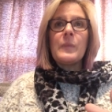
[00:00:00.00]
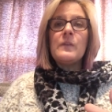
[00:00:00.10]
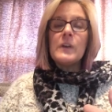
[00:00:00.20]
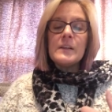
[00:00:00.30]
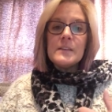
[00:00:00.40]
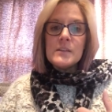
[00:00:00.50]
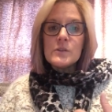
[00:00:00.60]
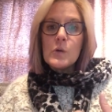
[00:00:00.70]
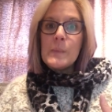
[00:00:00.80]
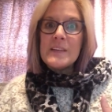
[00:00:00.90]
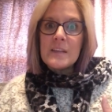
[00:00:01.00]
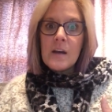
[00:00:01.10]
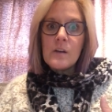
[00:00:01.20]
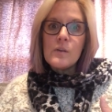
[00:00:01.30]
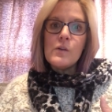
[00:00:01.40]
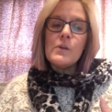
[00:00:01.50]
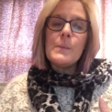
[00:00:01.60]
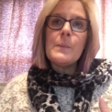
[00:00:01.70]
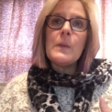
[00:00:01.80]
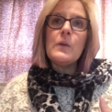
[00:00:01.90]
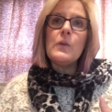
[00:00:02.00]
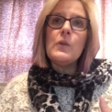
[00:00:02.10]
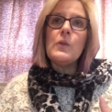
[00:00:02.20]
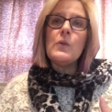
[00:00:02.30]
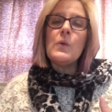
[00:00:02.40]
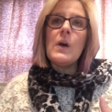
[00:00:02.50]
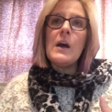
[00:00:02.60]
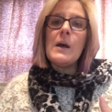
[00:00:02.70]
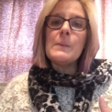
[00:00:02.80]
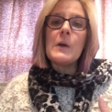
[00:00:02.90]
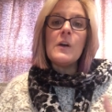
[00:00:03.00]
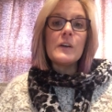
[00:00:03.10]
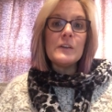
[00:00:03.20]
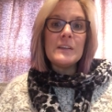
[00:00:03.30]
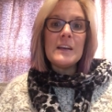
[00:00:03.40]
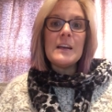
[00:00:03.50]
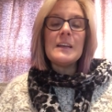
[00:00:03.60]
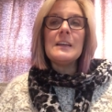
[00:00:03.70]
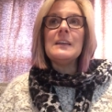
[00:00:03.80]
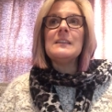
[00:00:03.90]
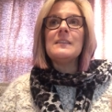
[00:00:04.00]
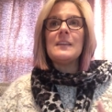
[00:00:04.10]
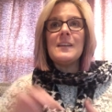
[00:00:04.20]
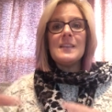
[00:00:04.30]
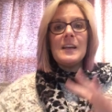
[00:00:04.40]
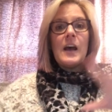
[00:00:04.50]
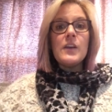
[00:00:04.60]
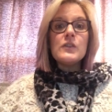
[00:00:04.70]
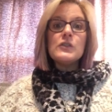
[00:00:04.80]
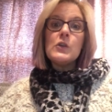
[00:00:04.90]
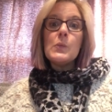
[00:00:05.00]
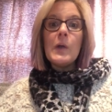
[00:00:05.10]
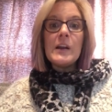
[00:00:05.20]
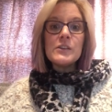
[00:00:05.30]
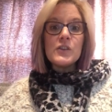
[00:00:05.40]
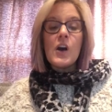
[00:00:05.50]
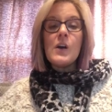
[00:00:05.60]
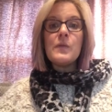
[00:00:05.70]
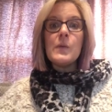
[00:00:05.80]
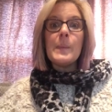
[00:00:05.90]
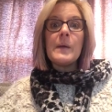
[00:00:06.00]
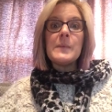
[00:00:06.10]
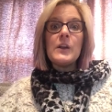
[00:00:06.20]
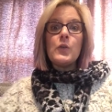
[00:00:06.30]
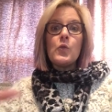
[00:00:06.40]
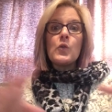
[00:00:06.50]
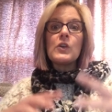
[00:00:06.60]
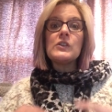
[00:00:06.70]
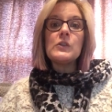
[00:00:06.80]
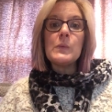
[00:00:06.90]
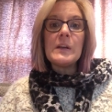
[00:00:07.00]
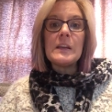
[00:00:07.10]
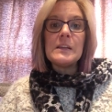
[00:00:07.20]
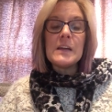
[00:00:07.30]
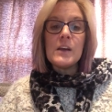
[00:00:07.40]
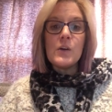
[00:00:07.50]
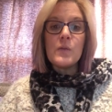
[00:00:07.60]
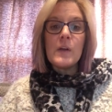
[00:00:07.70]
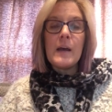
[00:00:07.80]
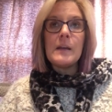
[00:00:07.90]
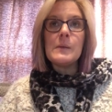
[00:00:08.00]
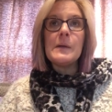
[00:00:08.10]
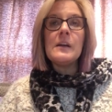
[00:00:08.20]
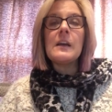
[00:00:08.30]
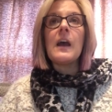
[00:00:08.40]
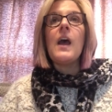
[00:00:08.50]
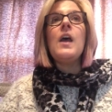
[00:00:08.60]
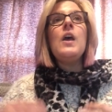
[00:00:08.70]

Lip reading: Francisco Pizarro, who conquered the Incans, and then others who branched off from them in order to really take over Latin America.